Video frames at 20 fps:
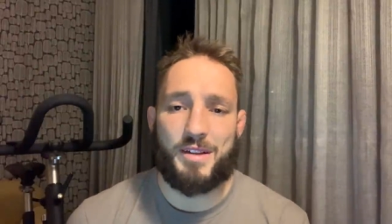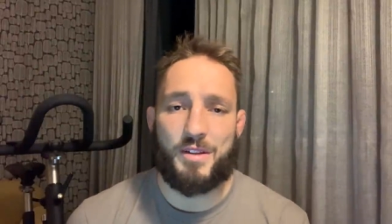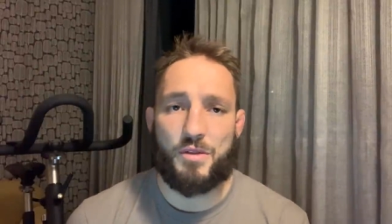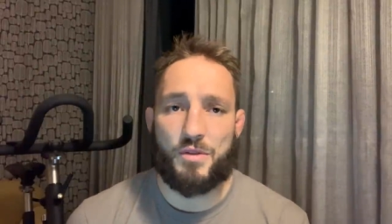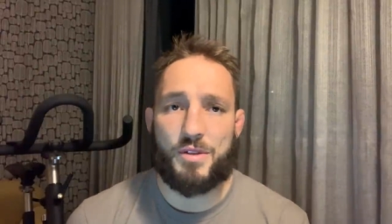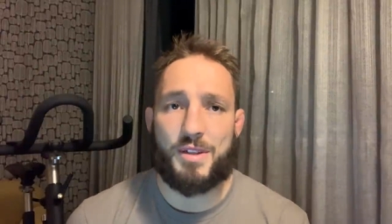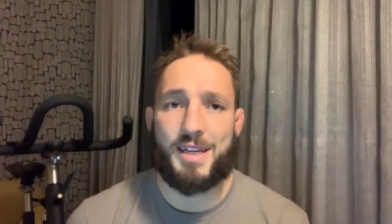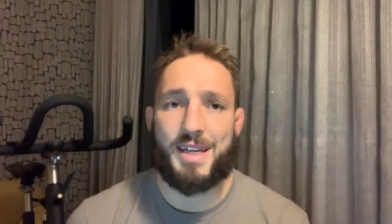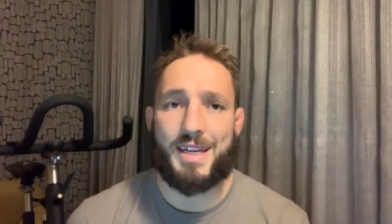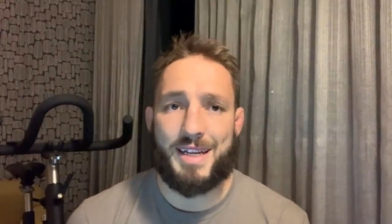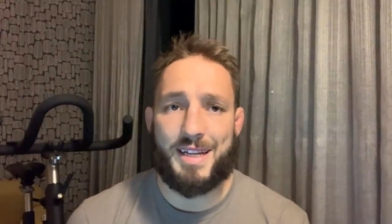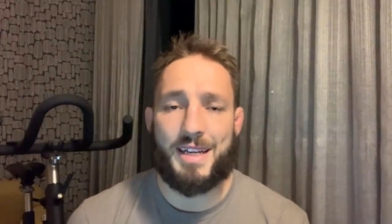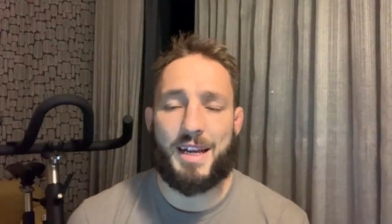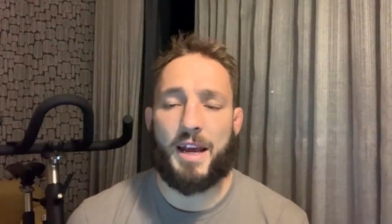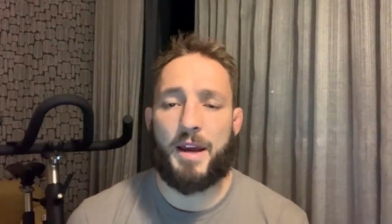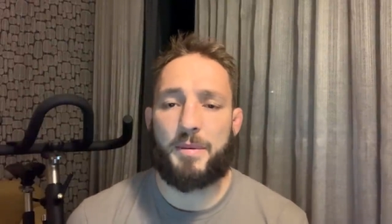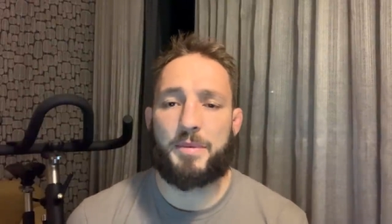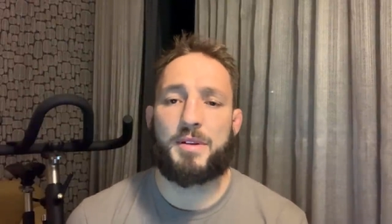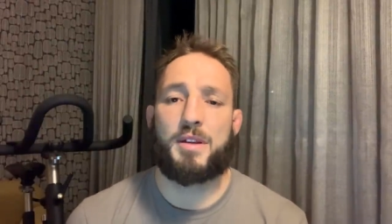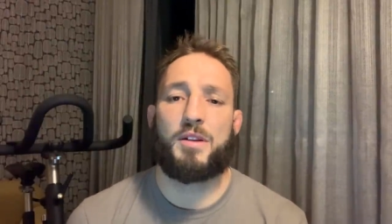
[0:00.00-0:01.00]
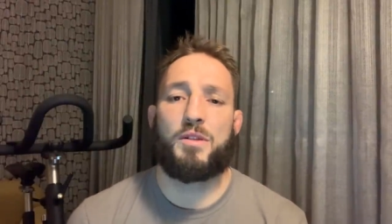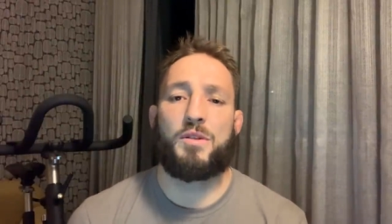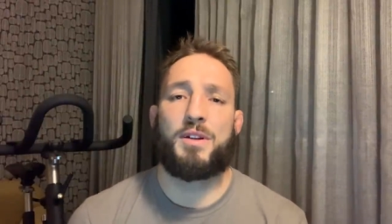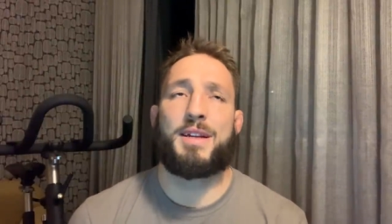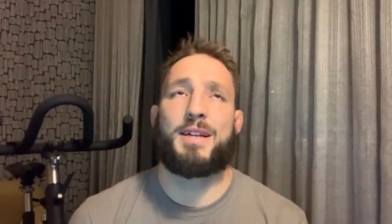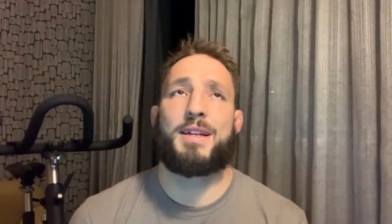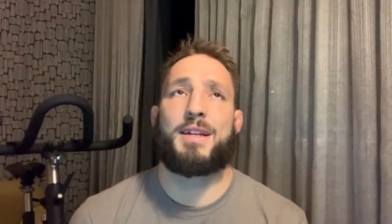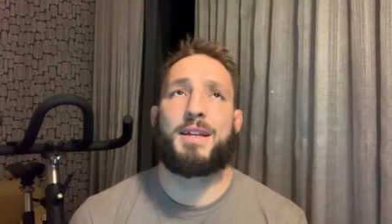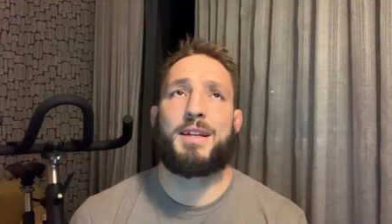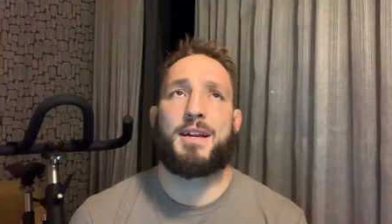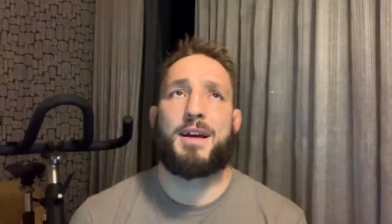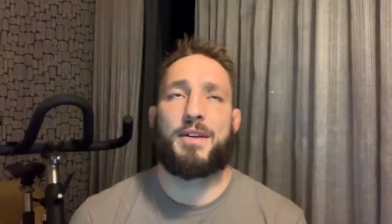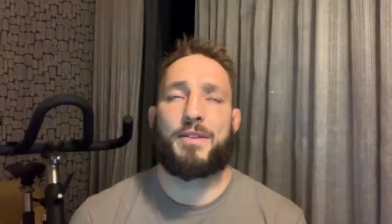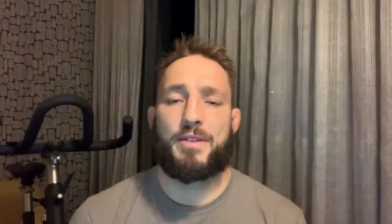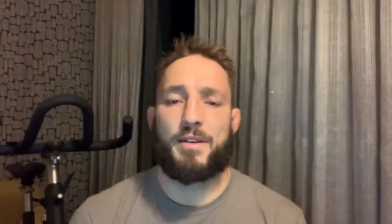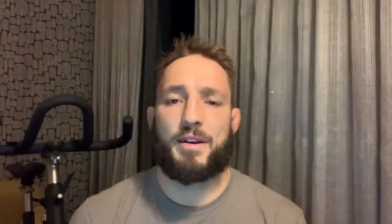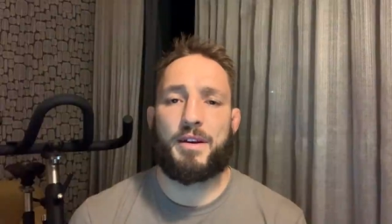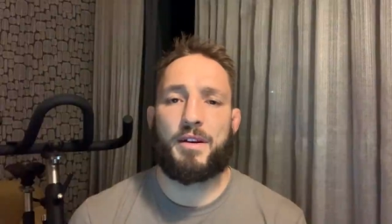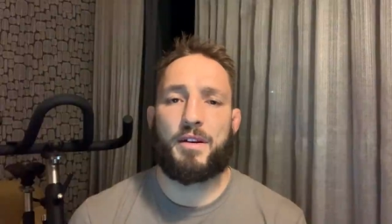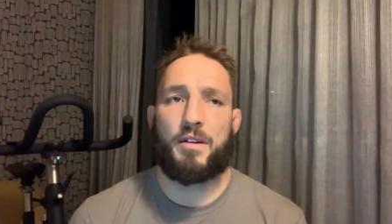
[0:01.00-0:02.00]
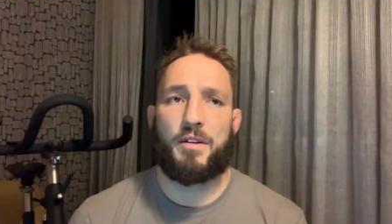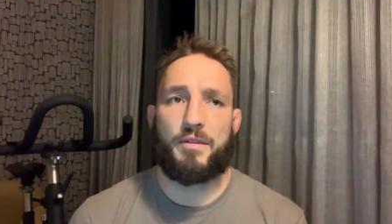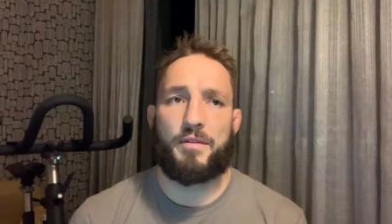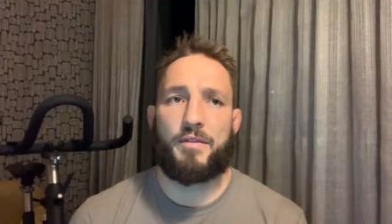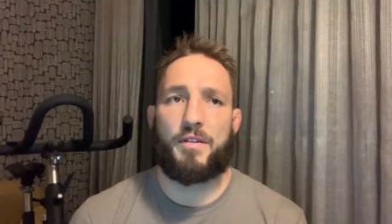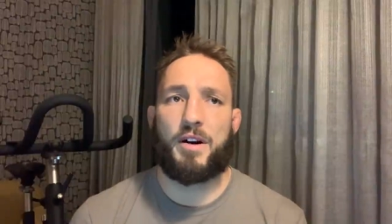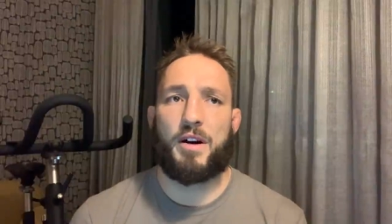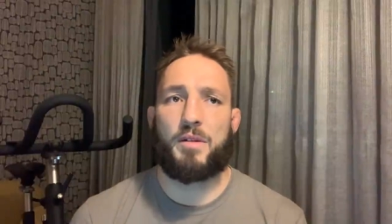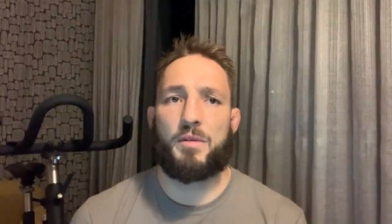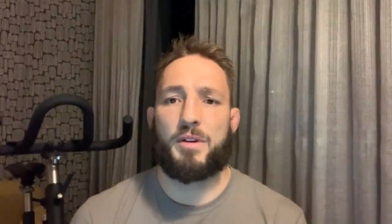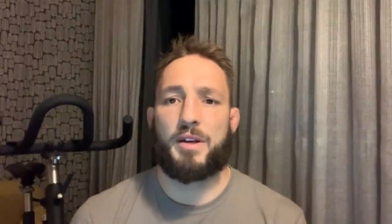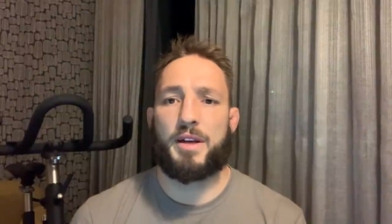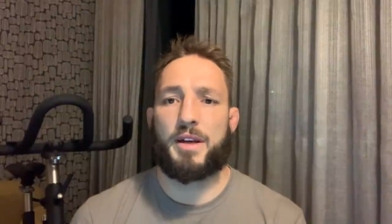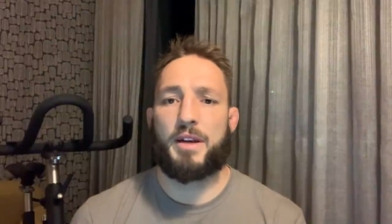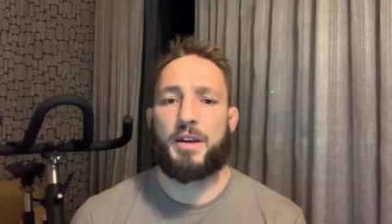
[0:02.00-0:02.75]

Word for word: used to eat absolutely nothing on fight week.